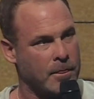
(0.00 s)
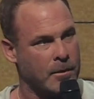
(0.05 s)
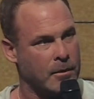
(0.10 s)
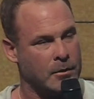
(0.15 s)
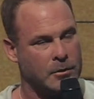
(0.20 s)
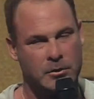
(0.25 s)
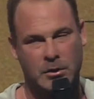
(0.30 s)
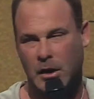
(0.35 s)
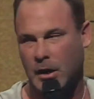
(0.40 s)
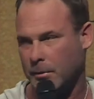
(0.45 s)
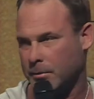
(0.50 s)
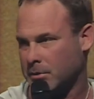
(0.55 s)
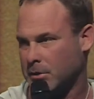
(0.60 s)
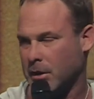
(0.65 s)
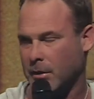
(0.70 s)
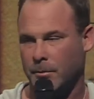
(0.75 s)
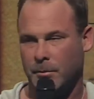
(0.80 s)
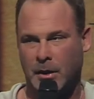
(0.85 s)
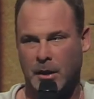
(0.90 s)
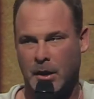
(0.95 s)
Your job is
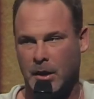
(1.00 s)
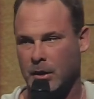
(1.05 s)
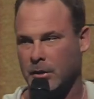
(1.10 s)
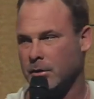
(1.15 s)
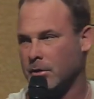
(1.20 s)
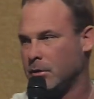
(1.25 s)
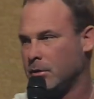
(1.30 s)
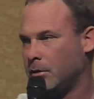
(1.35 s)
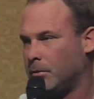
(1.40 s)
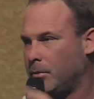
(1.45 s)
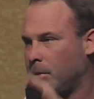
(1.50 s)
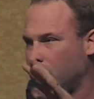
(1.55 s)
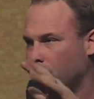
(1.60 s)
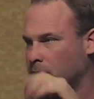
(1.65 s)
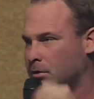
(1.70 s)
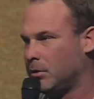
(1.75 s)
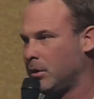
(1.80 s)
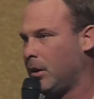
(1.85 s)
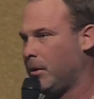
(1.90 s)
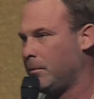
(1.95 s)
not bad. Your, your
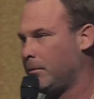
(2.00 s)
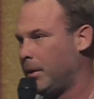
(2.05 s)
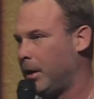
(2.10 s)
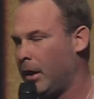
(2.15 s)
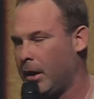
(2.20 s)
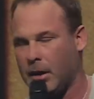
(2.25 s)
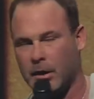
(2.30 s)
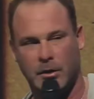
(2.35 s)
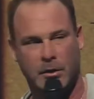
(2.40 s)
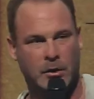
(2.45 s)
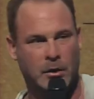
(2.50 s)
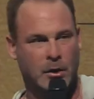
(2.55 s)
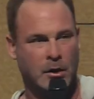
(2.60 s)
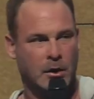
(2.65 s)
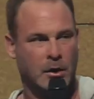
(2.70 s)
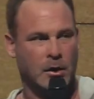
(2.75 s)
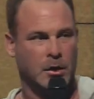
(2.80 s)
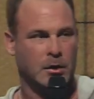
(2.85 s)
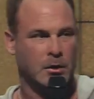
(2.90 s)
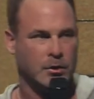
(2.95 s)
boat's not bad. Your,
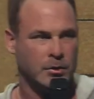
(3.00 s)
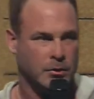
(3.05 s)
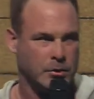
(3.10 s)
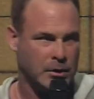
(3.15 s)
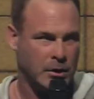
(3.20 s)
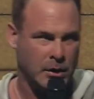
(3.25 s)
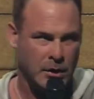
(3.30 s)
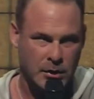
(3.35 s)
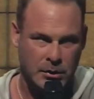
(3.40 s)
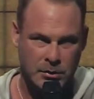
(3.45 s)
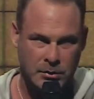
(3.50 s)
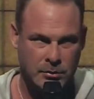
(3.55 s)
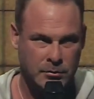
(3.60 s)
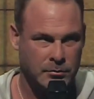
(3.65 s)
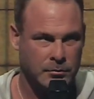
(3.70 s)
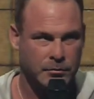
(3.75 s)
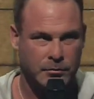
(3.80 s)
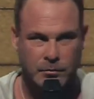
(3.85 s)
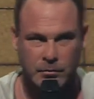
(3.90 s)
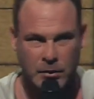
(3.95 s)
your kid's,
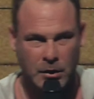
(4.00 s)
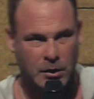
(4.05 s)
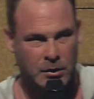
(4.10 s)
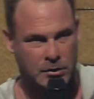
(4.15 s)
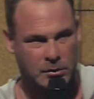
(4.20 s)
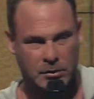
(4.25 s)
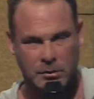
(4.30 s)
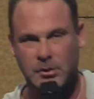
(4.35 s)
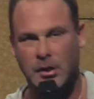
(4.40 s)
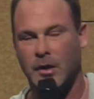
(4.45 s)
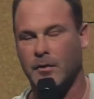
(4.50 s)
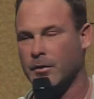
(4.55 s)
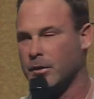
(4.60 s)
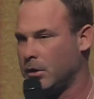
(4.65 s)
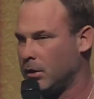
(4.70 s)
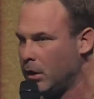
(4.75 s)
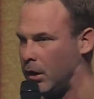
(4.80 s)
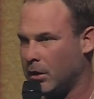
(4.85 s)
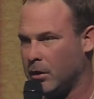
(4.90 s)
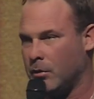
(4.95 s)
he's seven,
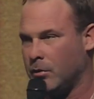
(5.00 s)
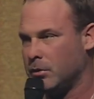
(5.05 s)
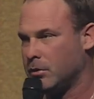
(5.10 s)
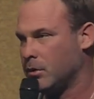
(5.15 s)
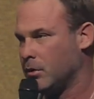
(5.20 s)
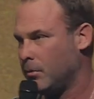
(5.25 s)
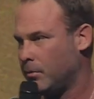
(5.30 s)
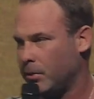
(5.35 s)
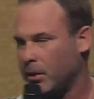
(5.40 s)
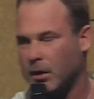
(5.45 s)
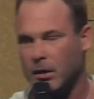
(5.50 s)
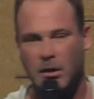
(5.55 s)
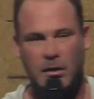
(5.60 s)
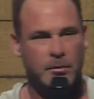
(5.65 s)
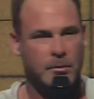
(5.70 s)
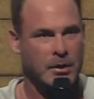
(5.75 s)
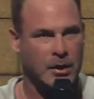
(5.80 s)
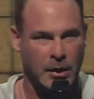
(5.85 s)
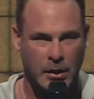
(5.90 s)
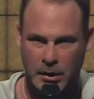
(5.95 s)
and I know he's going to play in the
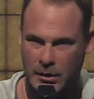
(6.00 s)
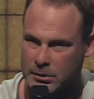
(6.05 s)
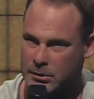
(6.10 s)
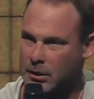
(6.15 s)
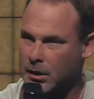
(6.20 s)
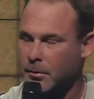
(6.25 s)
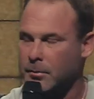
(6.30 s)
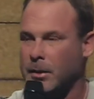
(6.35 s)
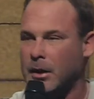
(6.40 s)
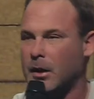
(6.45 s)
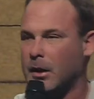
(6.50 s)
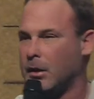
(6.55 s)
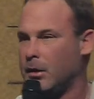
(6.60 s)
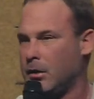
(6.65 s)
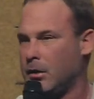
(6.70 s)
NBA. That's not bad.